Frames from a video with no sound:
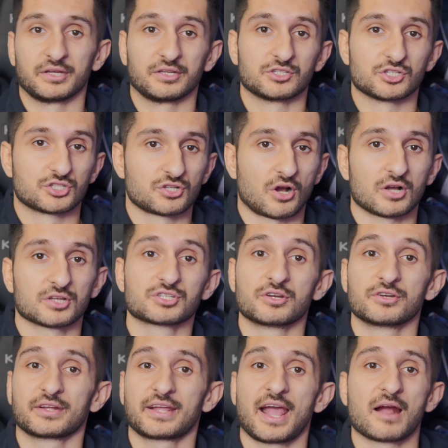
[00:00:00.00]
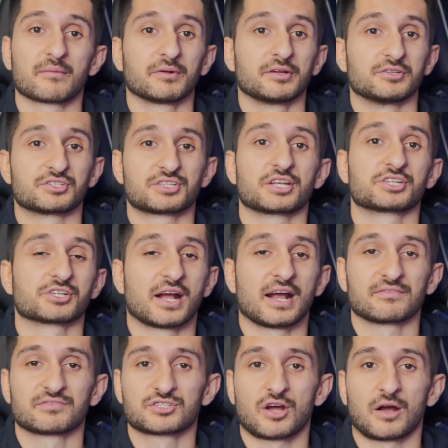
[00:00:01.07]
You just toss on your camera, you set your
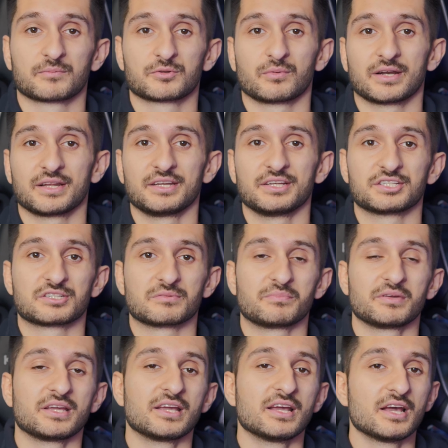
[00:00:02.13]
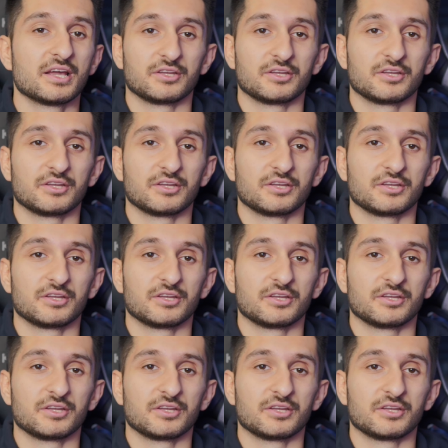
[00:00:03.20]
f-stop to what it needs to be,